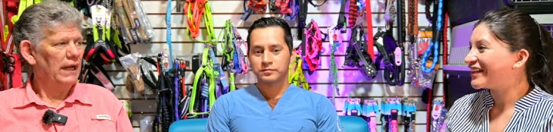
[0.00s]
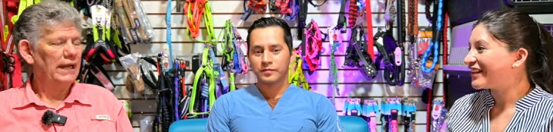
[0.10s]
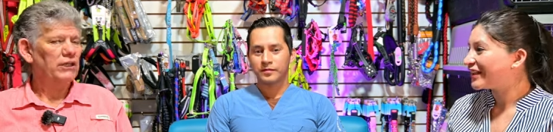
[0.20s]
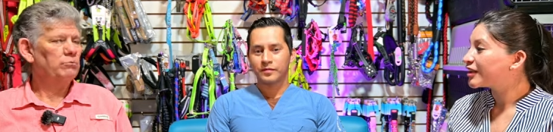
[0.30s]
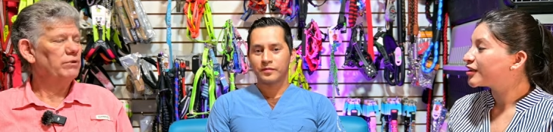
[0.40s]

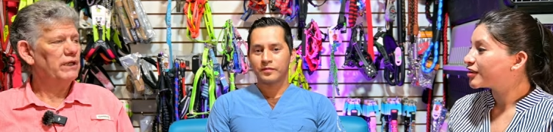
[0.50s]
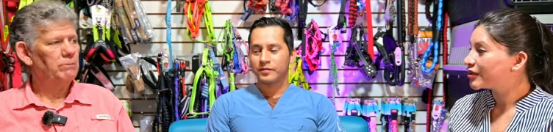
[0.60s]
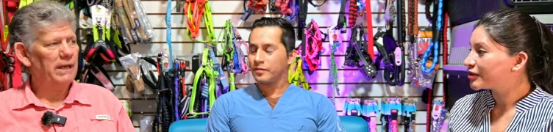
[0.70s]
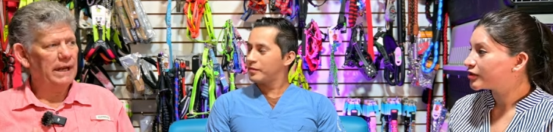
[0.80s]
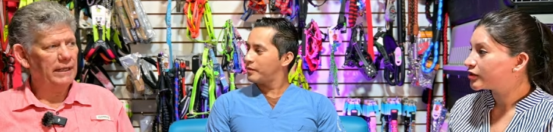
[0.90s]
Speaker 1: I could bring
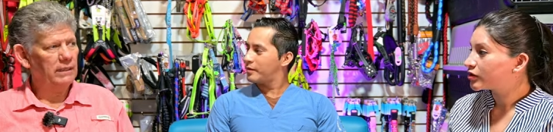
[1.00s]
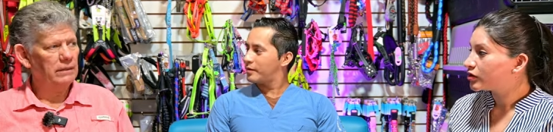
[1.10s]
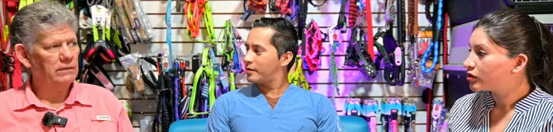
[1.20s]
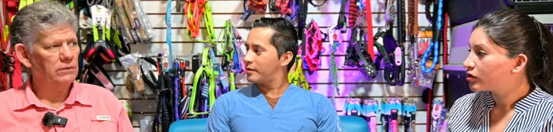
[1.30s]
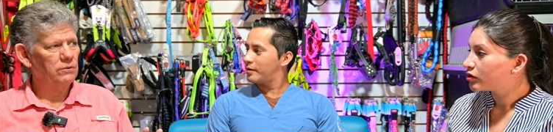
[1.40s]
it by
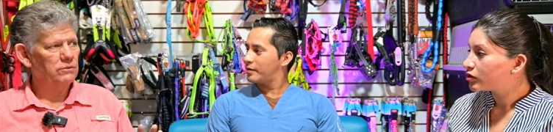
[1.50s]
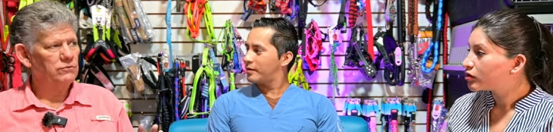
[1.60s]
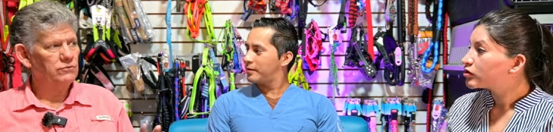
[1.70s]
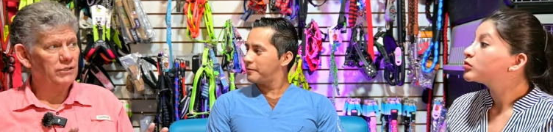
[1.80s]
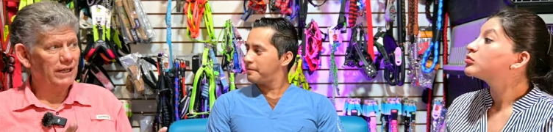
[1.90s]
here and
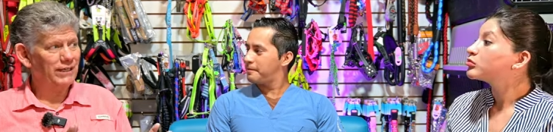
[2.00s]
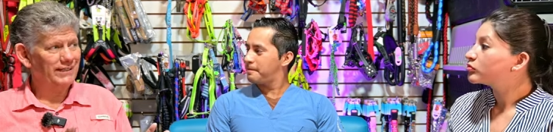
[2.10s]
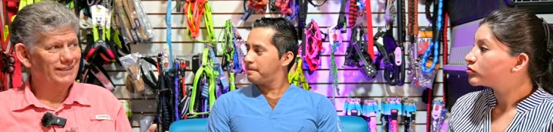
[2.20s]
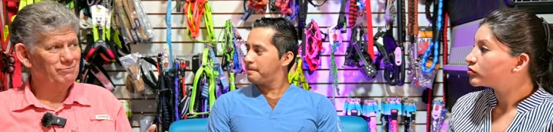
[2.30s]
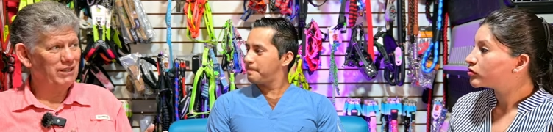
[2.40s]
you check
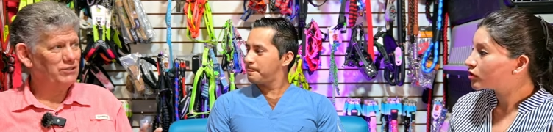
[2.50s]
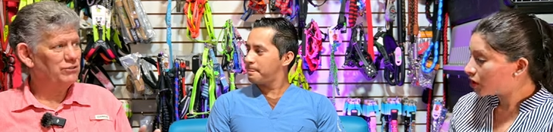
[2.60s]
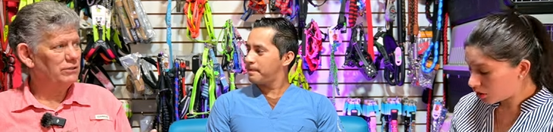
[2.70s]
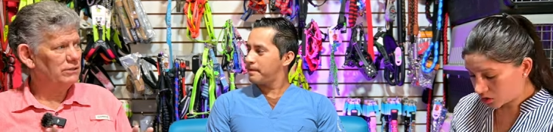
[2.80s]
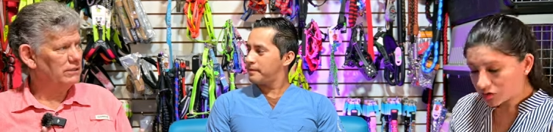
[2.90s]
it, make
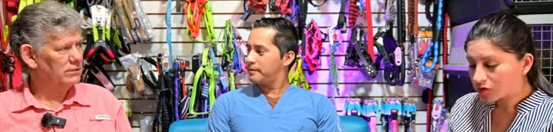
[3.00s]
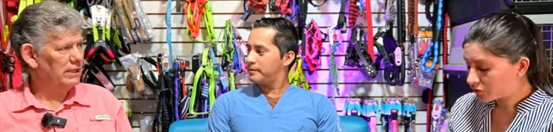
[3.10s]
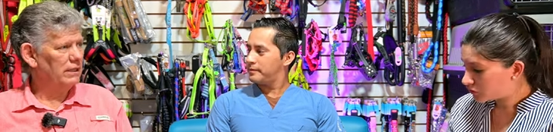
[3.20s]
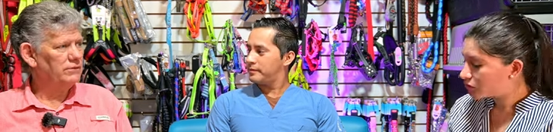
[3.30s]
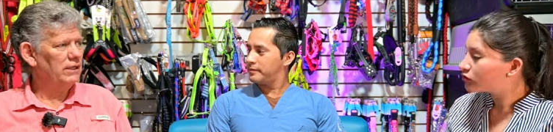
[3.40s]
sure
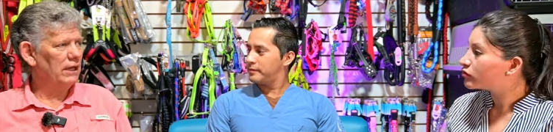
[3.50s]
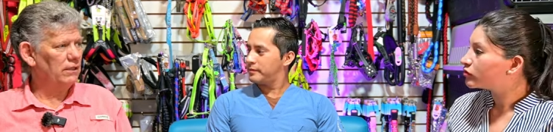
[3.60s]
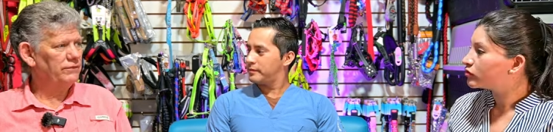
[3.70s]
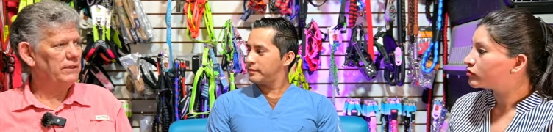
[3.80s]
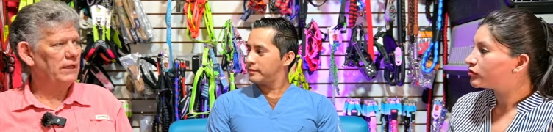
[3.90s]
it's a
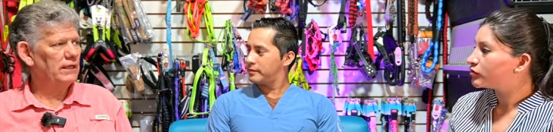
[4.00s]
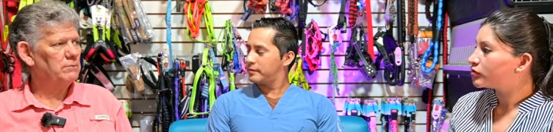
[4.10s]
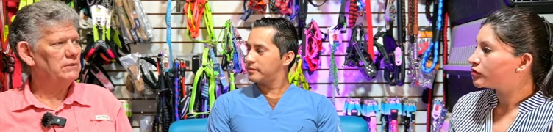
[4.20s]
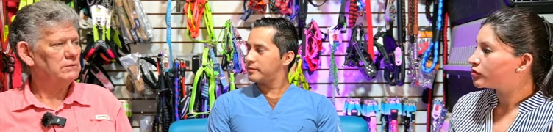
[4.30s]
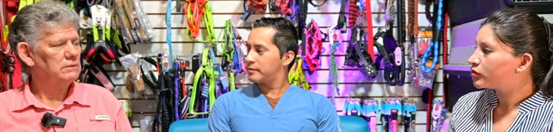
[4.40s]
healthy
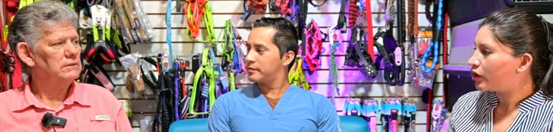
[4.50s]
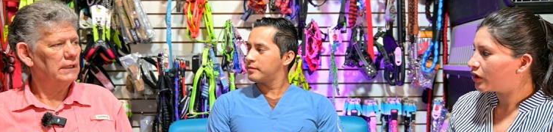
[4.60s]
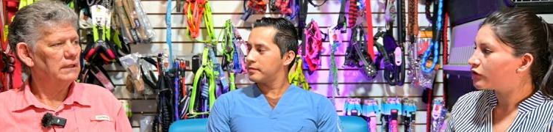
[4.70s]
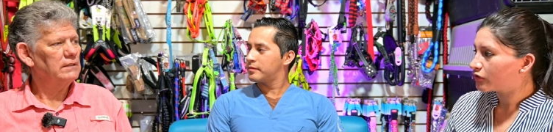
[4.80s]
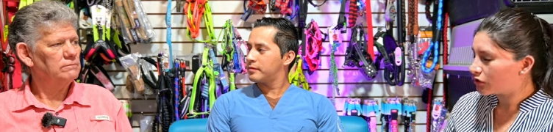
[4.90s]
animal?
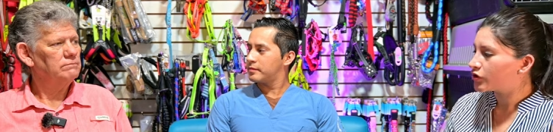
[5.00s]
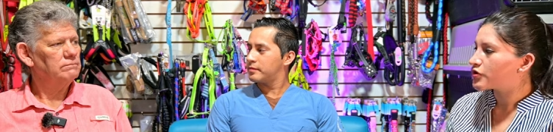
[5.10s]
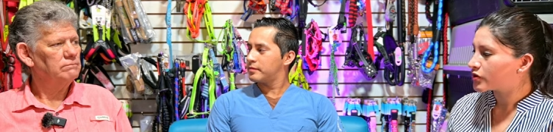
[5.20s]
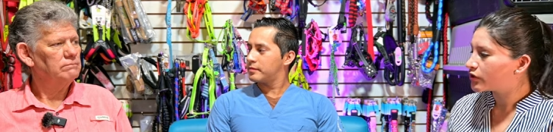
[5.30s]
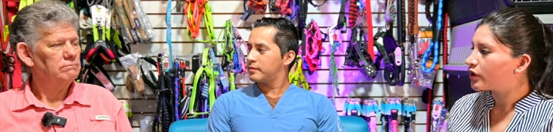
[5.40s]
Yeah, of
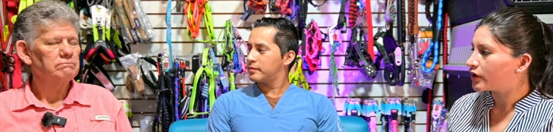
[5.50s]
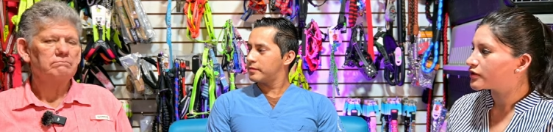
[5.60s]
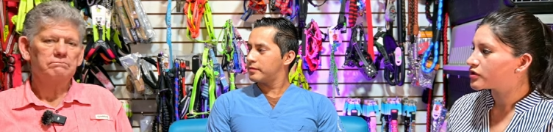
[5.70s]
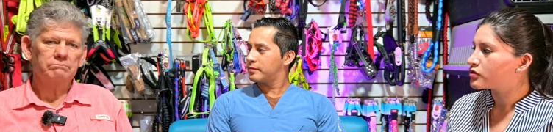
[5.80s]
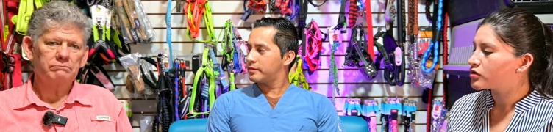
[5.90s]
course,
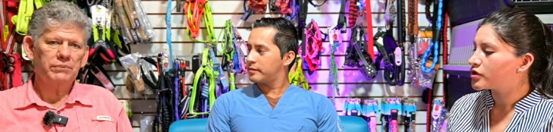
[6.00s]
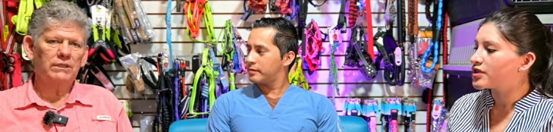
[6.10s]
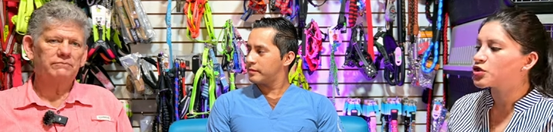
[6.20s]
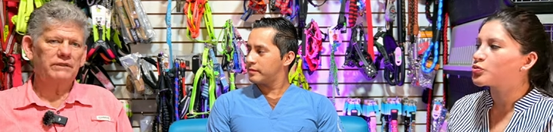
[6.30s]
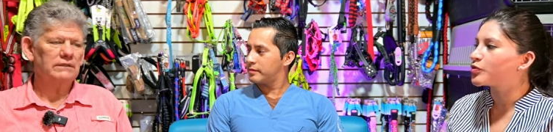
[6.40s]
Speaker 2: yes.
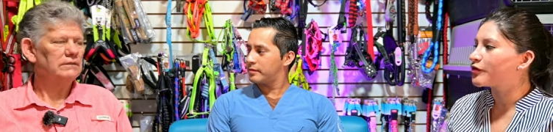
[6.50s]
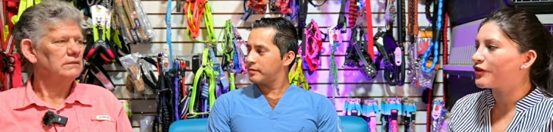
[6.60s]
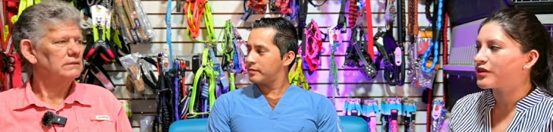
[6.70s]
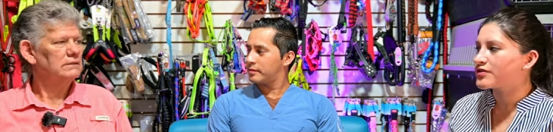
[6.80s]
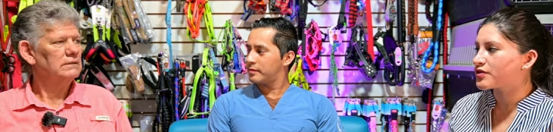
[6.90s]
Just to
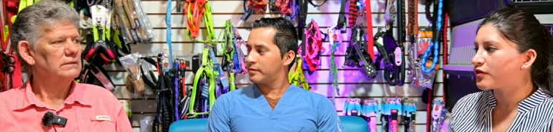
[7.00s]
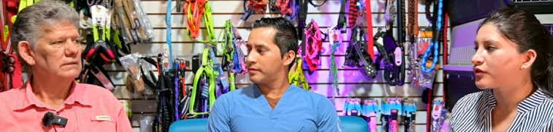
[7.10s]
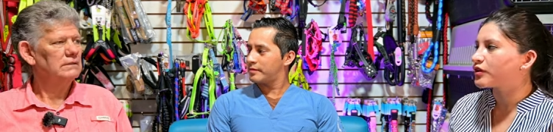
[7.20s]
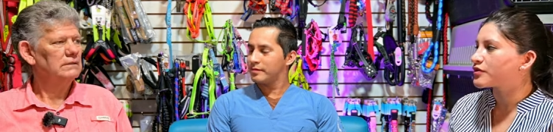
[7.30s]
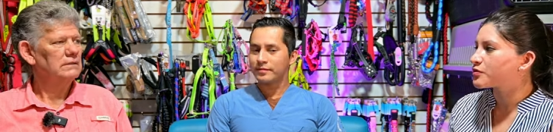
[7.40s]
prevent
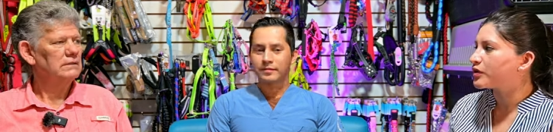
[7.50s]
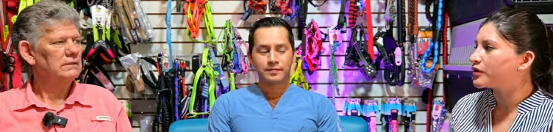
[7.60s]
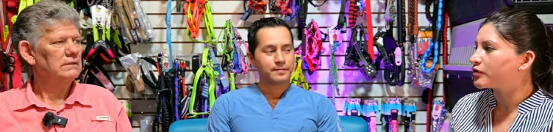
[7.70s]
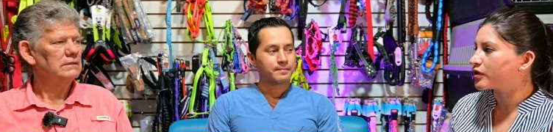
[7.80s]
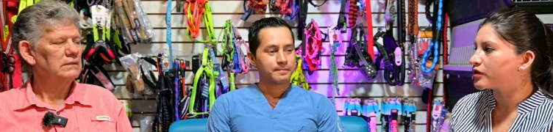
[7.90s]
something as
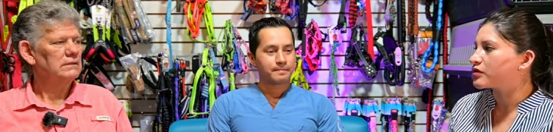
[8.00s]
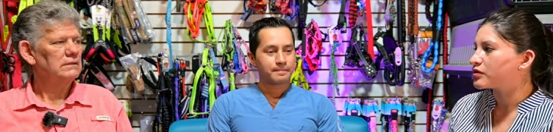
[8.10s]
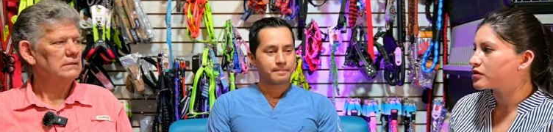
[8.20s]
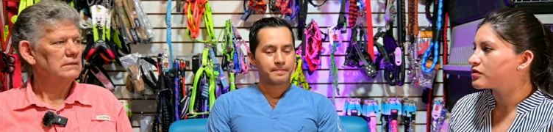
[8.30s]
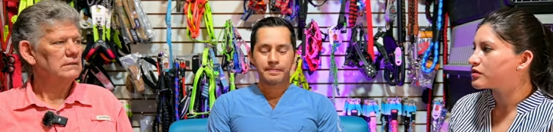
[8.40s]
well, you can.
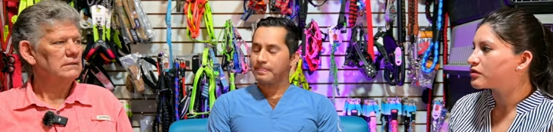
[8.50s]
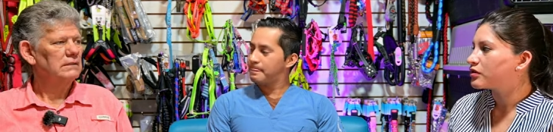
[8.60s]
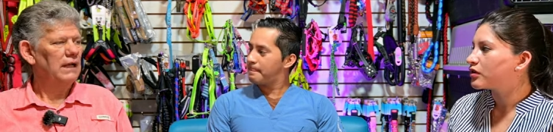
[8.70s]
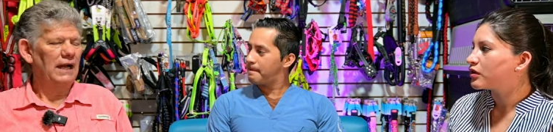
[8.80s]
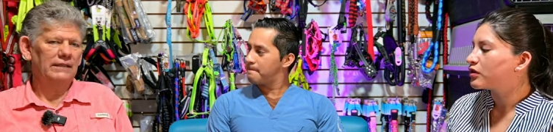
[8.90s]

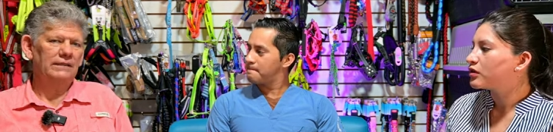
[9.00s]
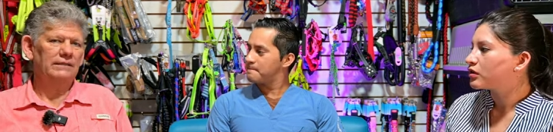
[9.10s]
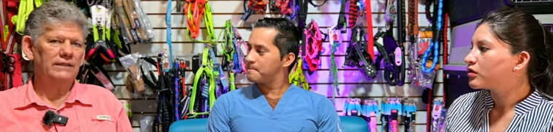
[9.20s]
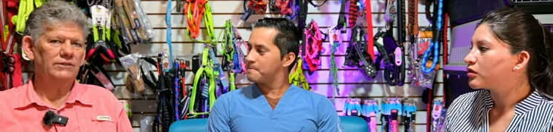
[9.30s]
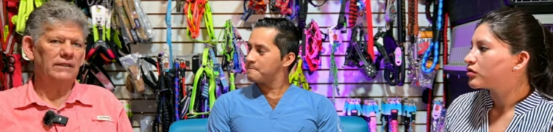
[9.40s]
I
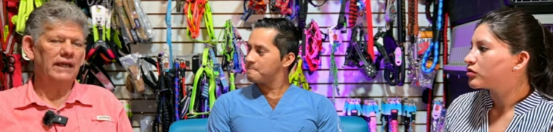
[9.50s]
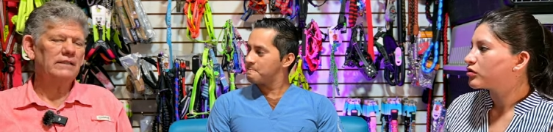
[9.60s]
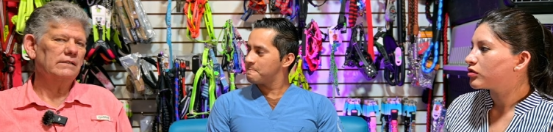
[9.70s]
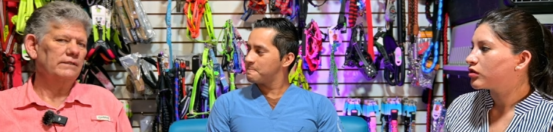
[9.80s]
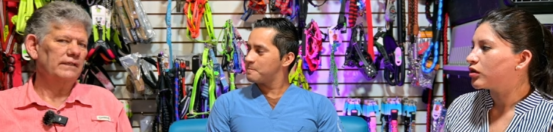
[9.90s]
think that's an
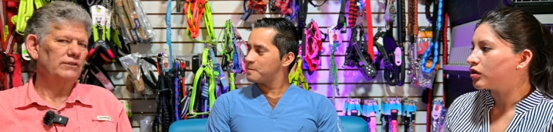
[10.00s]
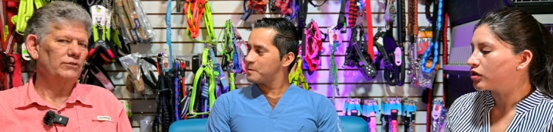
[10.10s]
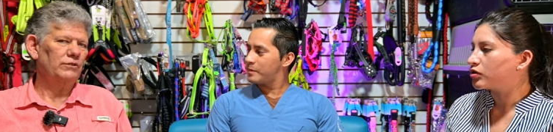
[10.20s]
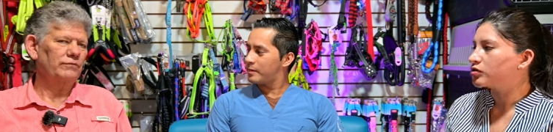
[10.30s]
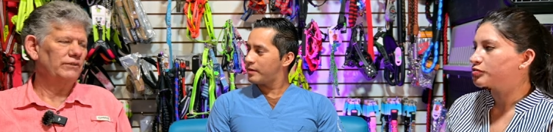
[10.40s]
excellent
Speaker 1: thing to
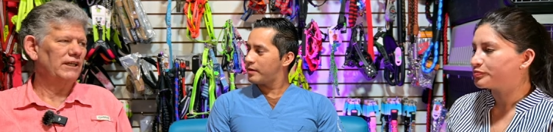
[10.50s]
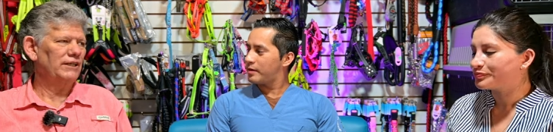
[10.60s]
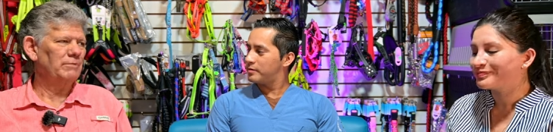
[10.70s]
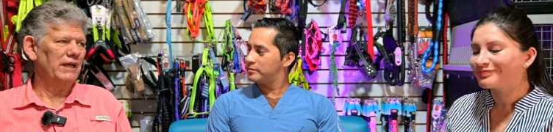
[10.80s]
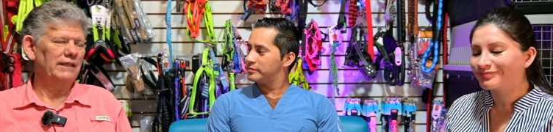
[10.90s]
do if you're
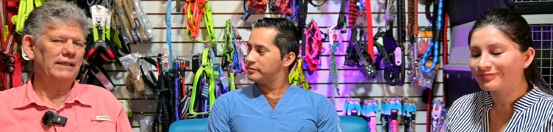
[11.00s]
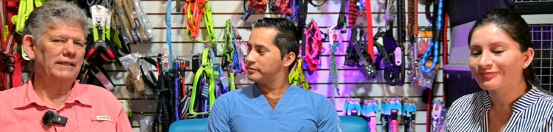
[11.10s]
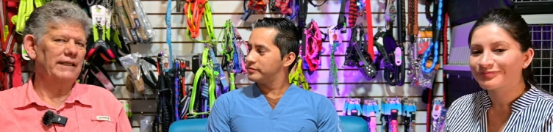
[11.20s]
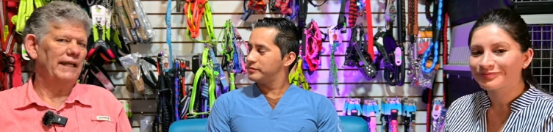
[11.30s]
thinking about getting an